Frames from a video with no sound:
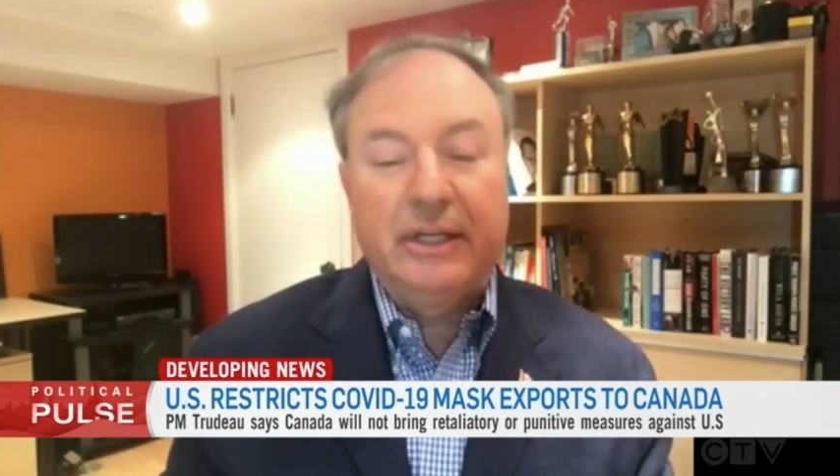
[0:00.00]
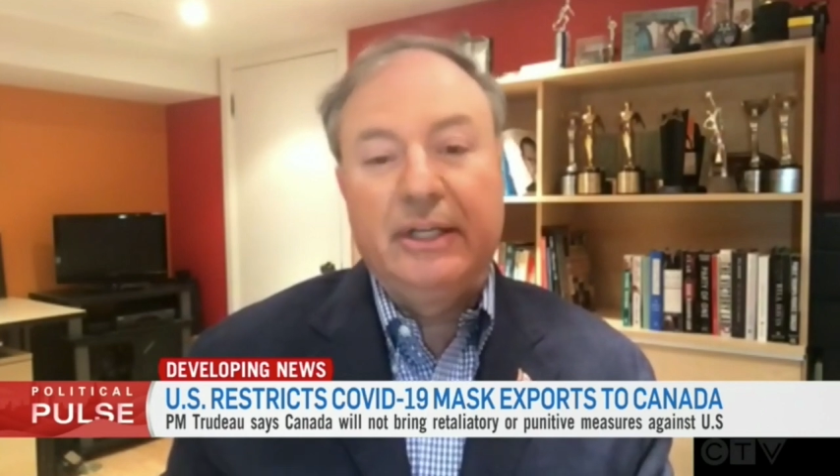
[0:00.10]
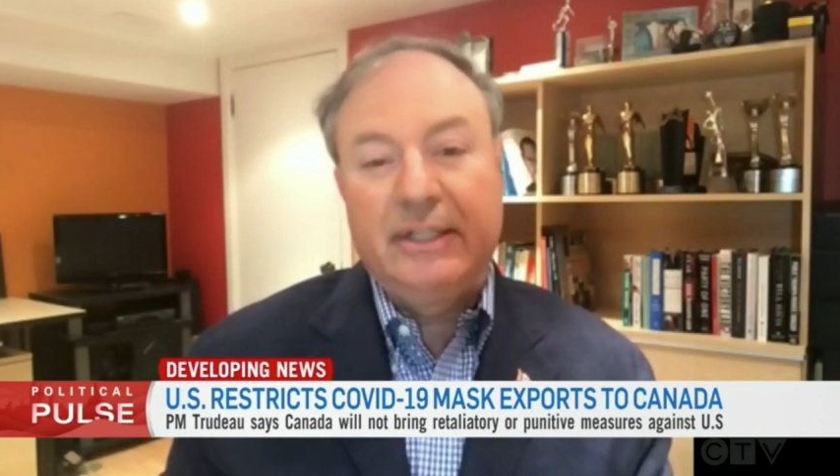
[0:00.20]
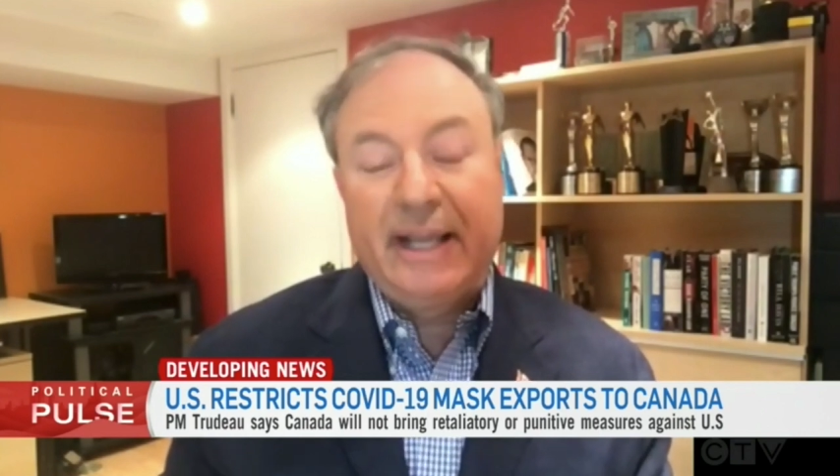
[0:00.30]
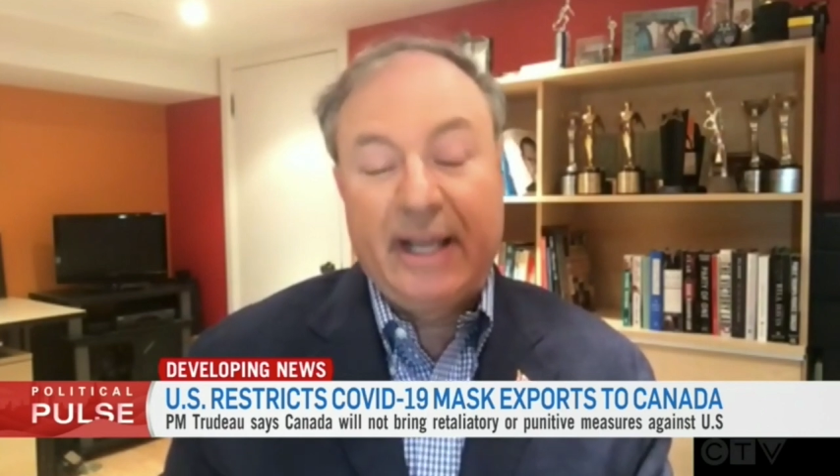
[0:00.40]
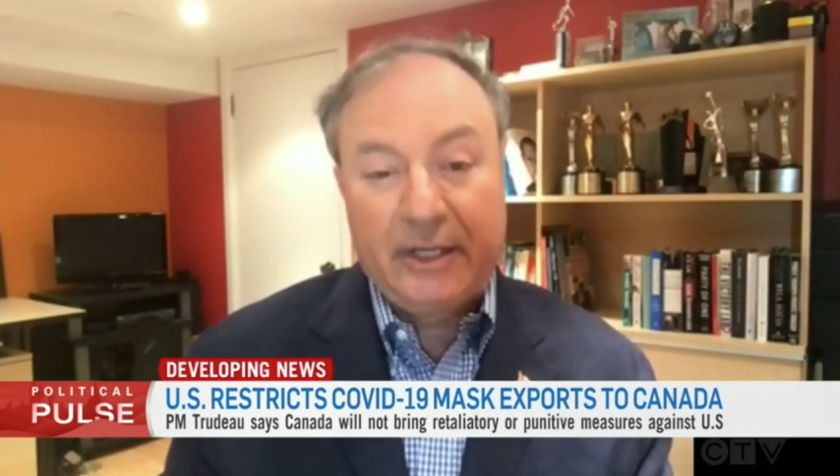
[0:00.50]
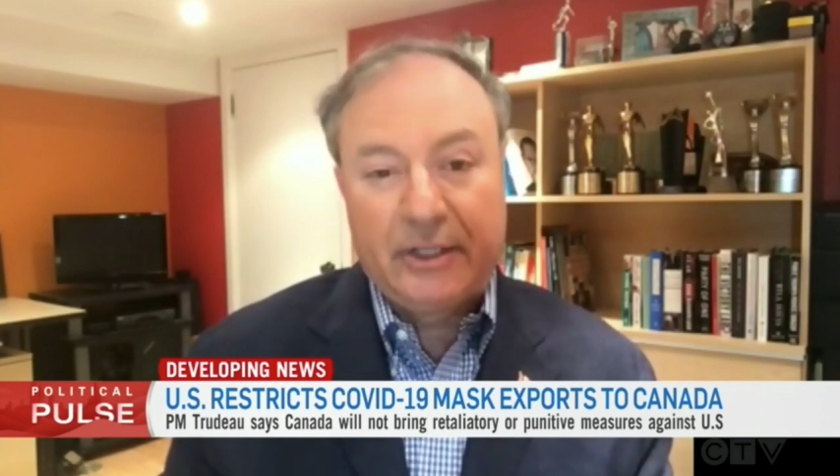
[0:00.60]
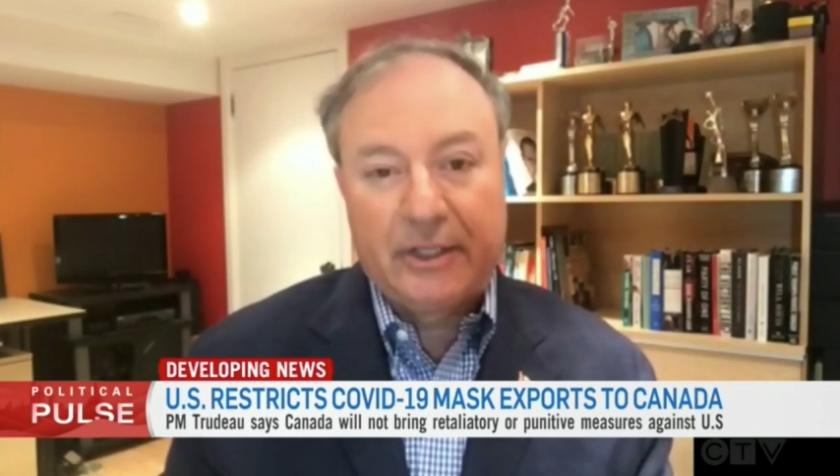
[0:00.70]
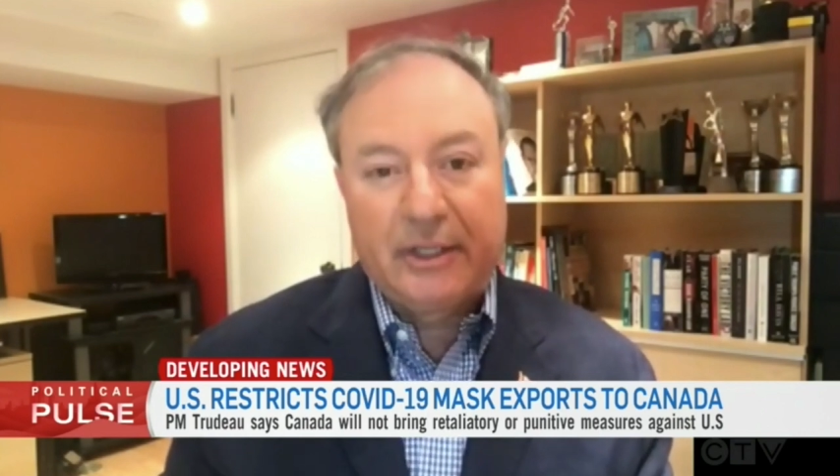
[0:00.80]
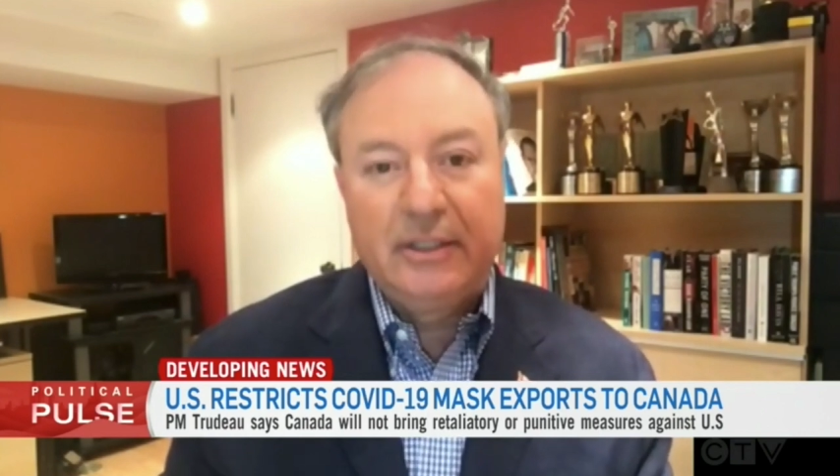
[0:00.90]
in
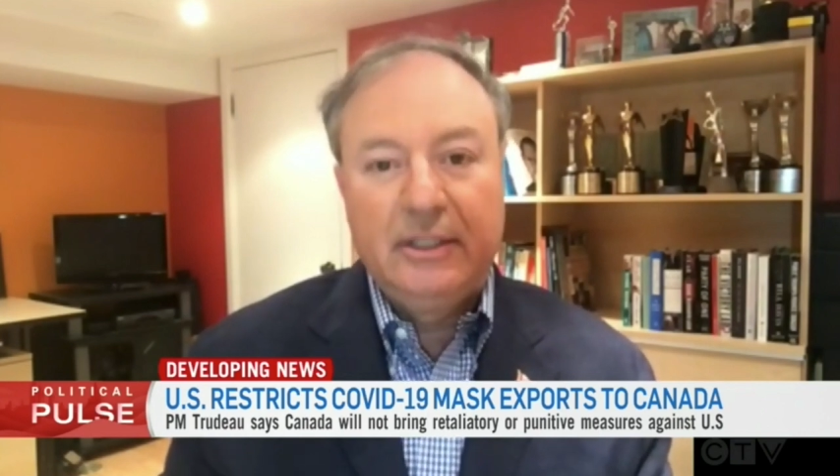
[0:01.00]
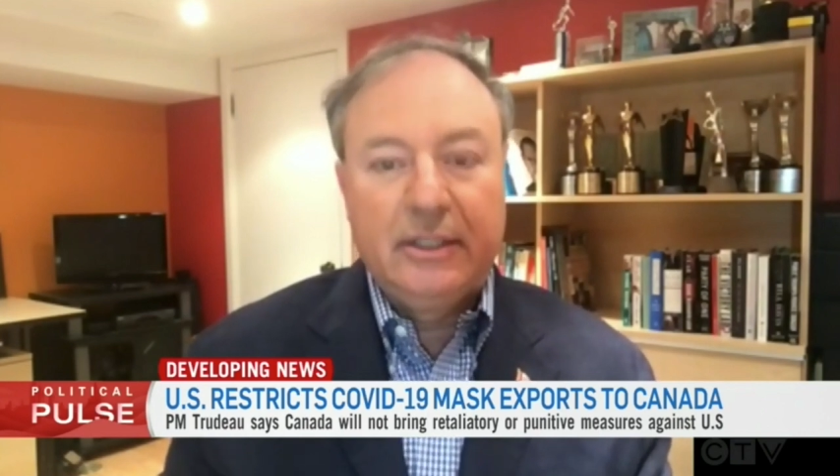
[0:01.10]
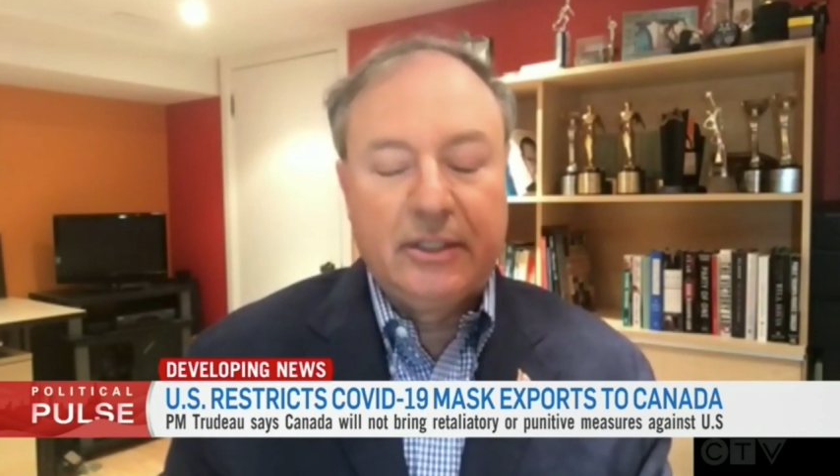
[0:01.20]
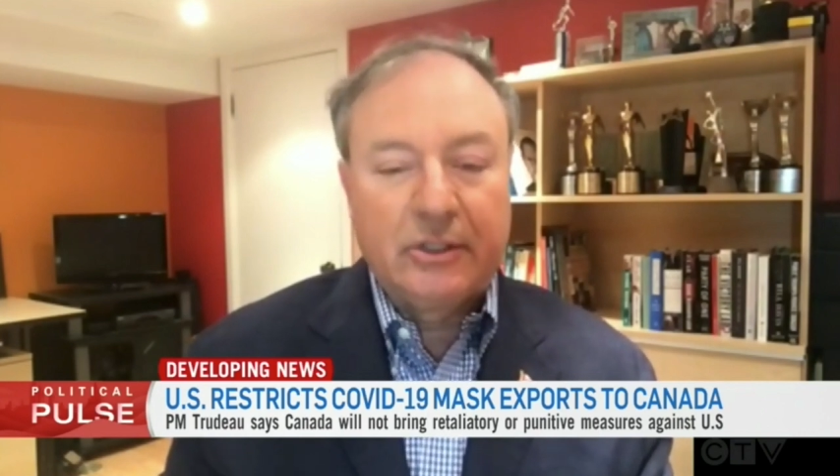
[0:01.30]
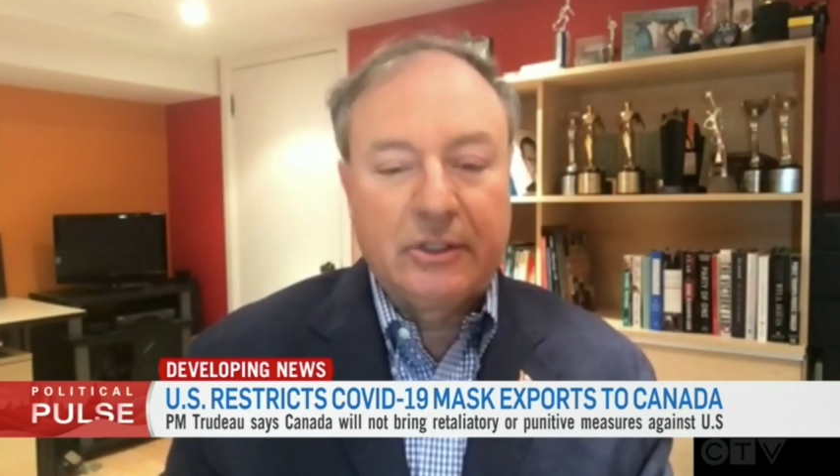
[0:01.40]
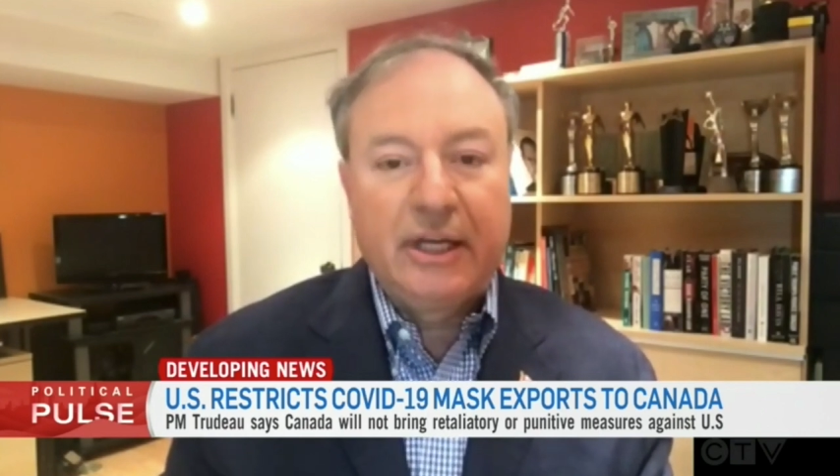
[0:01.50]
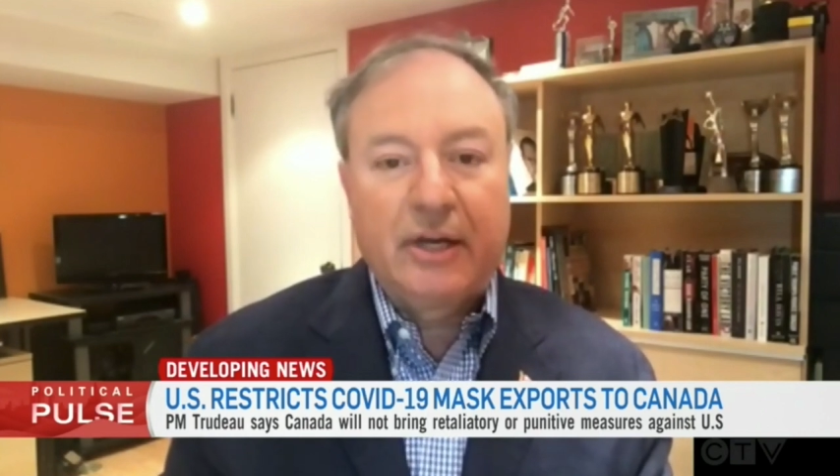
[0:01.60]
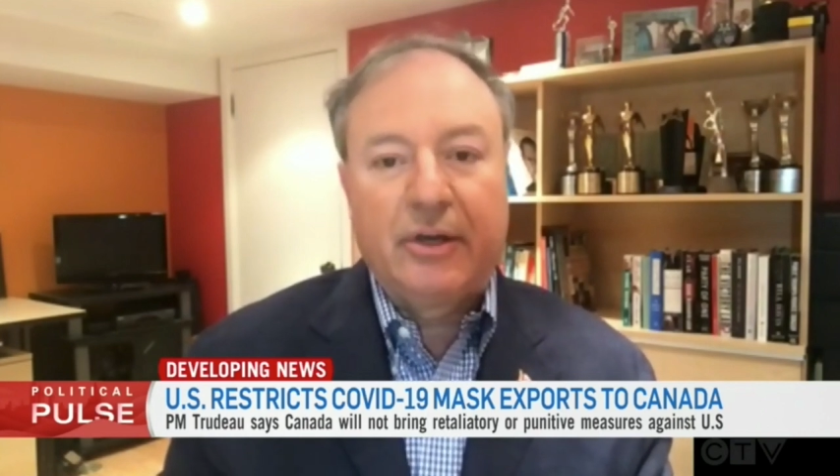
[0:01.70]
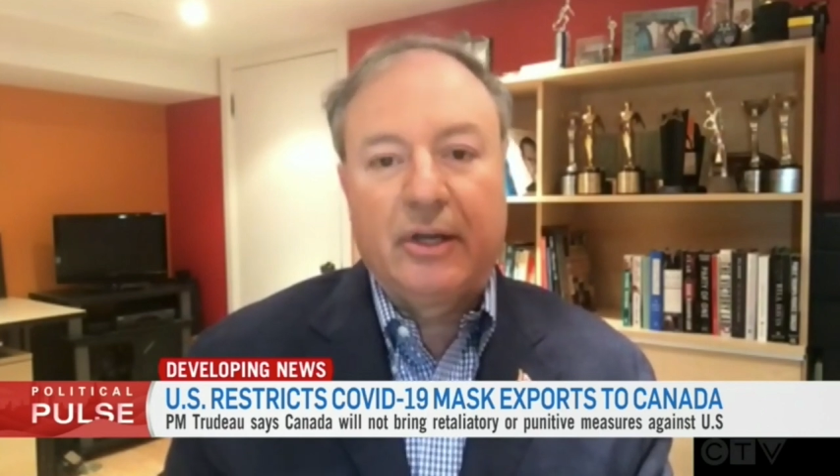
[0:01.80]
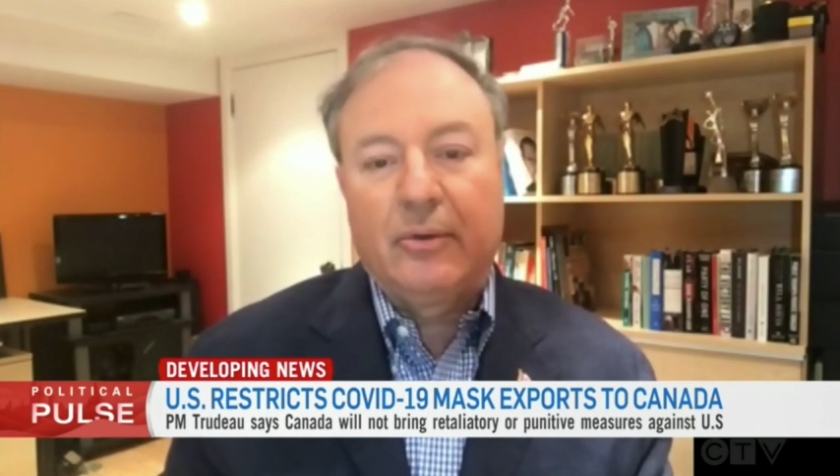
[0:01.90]
Canada, in
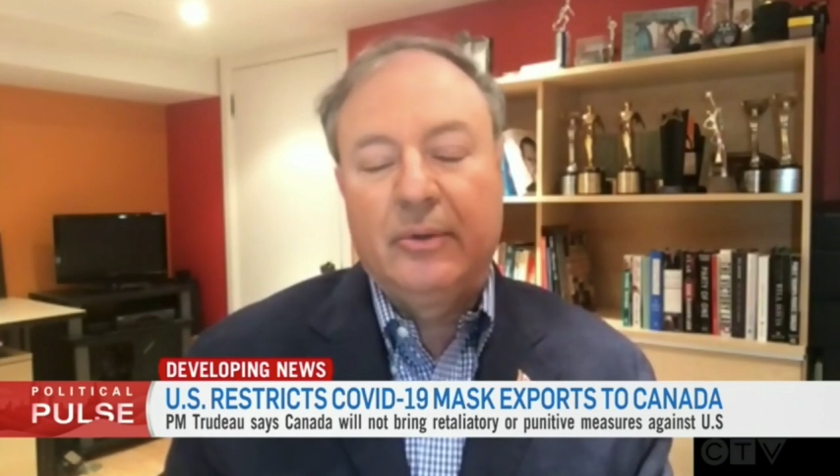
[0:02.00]
Ontario.